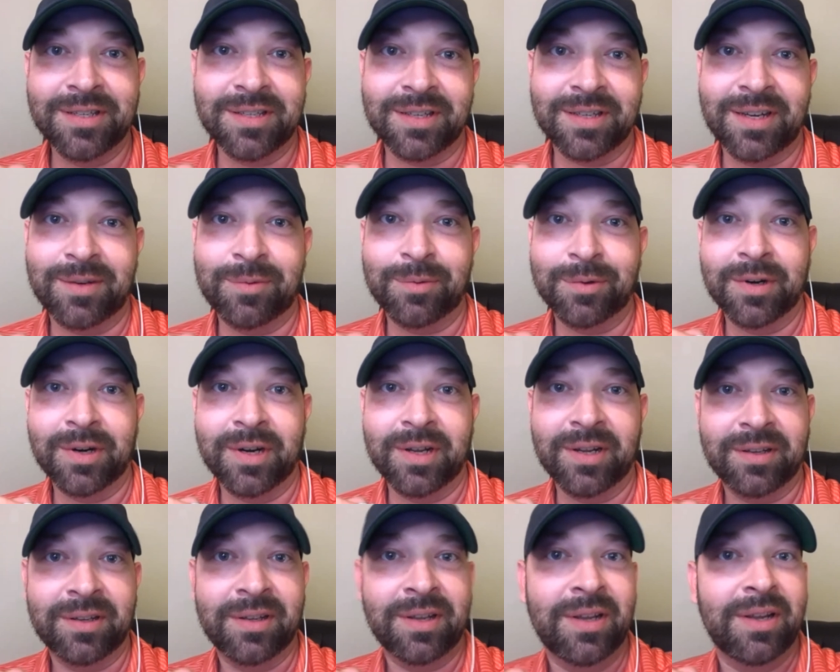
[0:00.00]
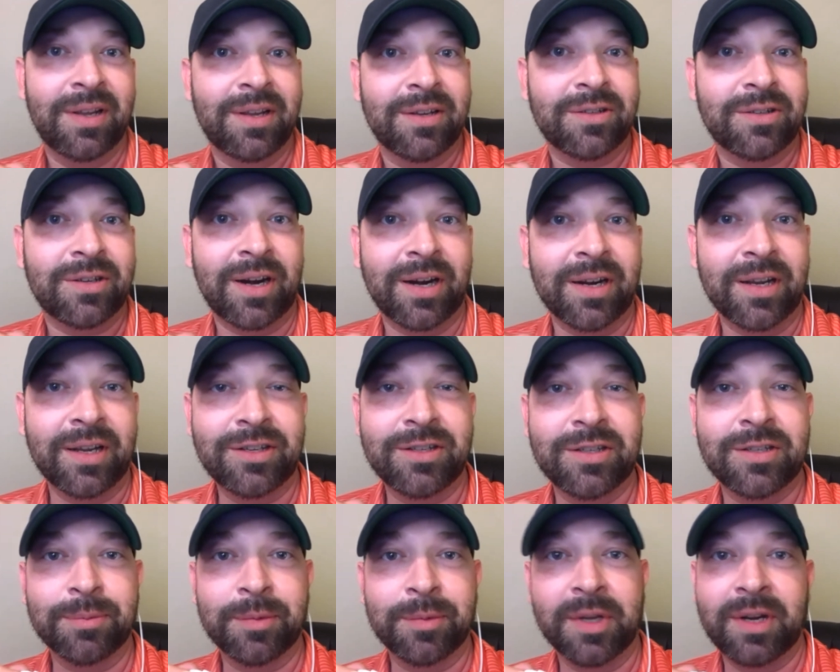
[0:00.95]
and we're going to try to get you
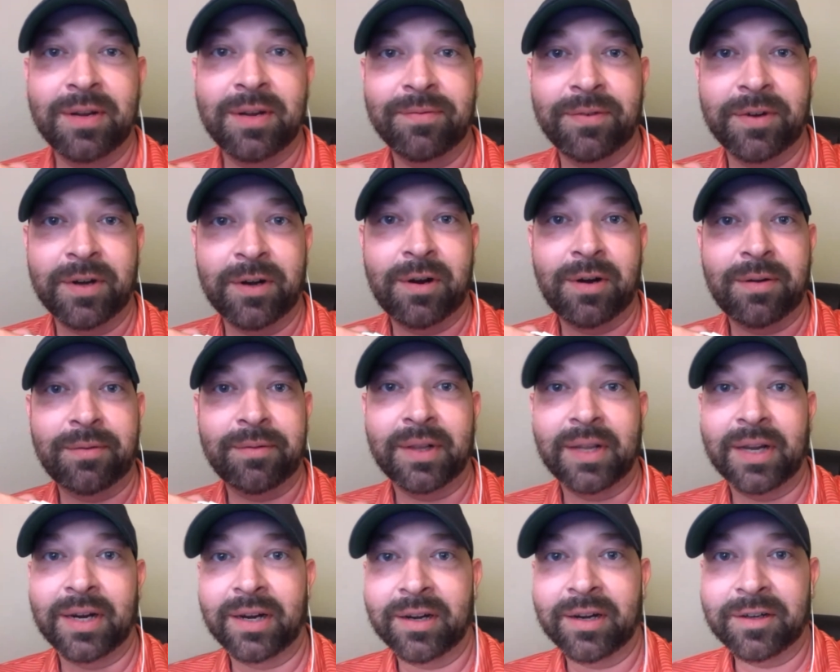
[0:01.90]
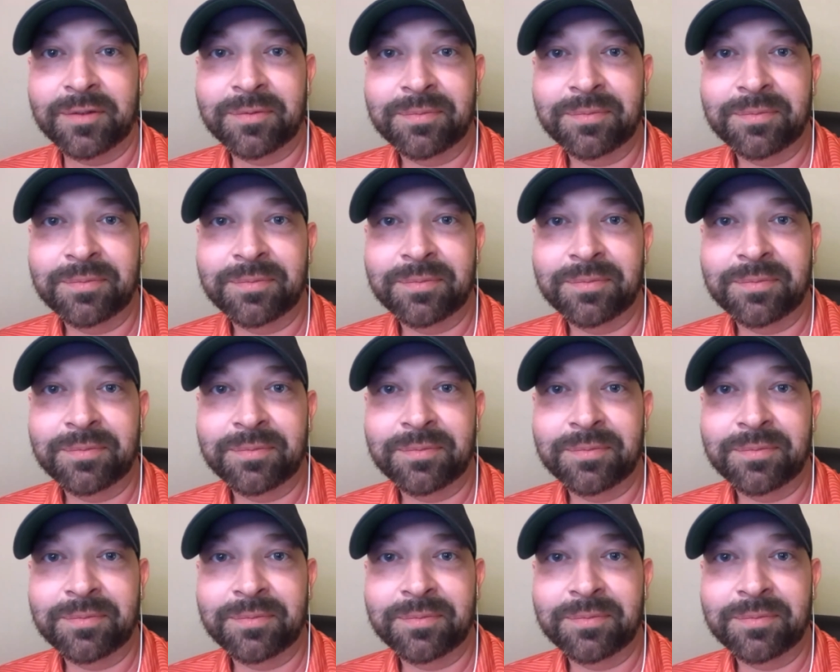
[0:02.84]
some good info on Valero.